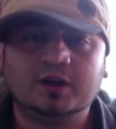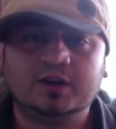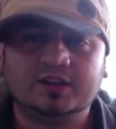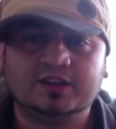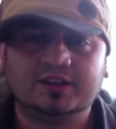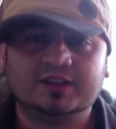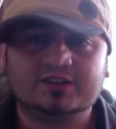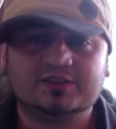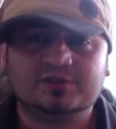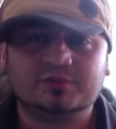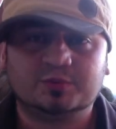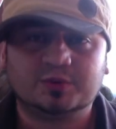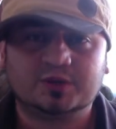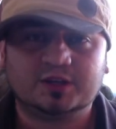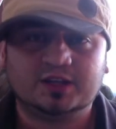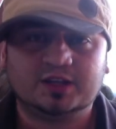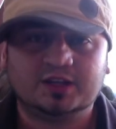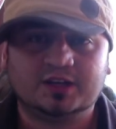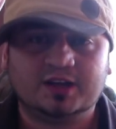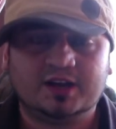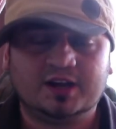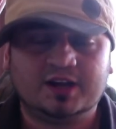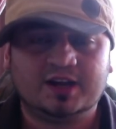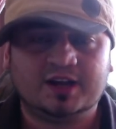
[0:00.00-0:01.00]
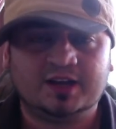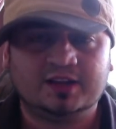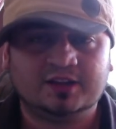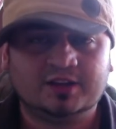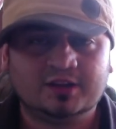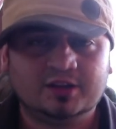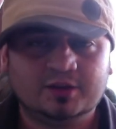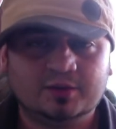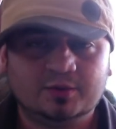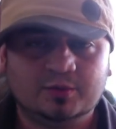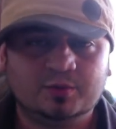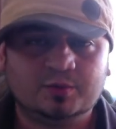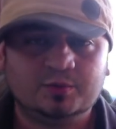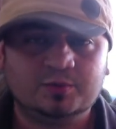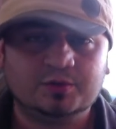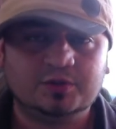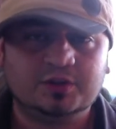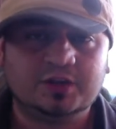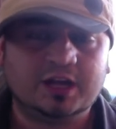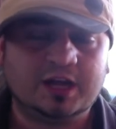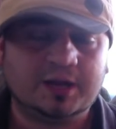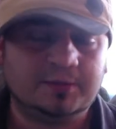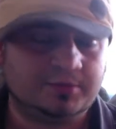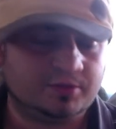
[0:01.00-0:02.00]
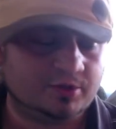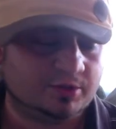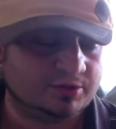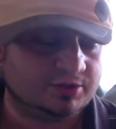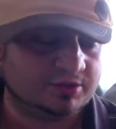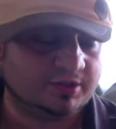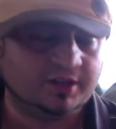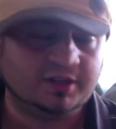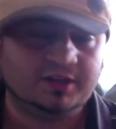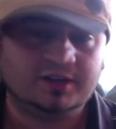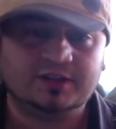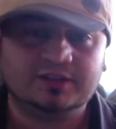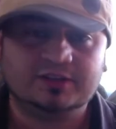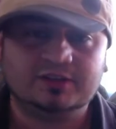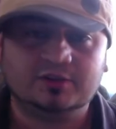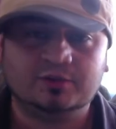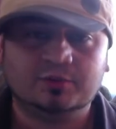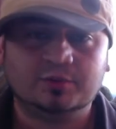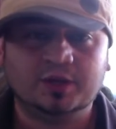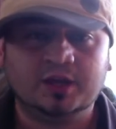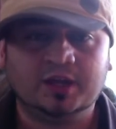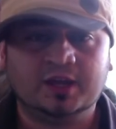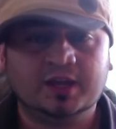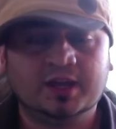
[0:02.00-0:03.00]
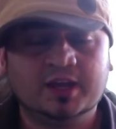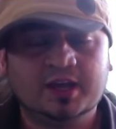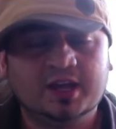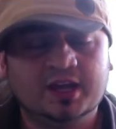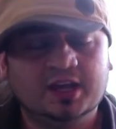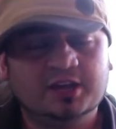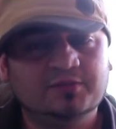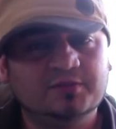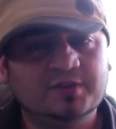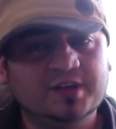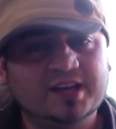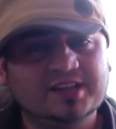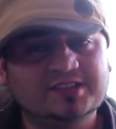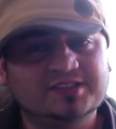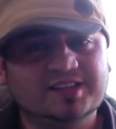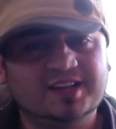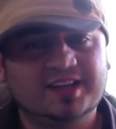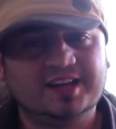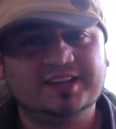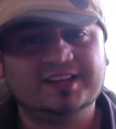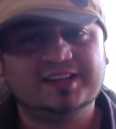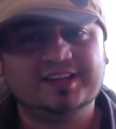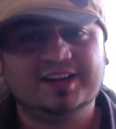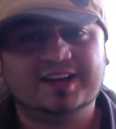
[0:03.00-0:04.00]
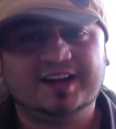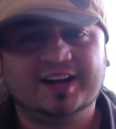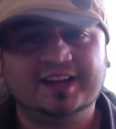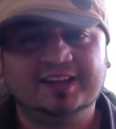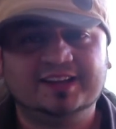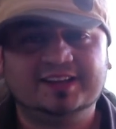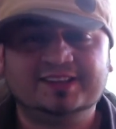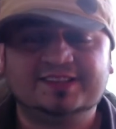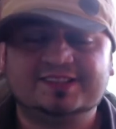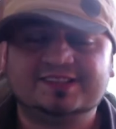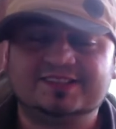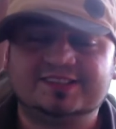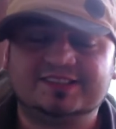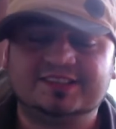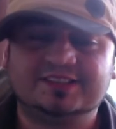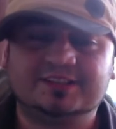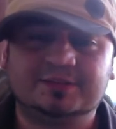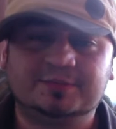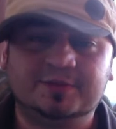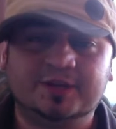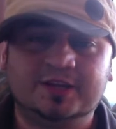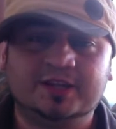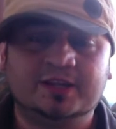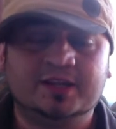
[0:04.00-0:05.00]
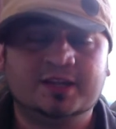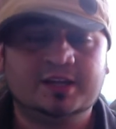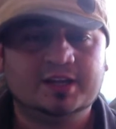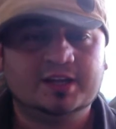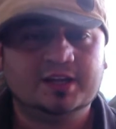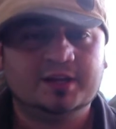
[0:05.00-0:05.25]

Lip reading: against Wicked Hot. We'll recap those later on in the week. And if you guys got any highlights, send them in.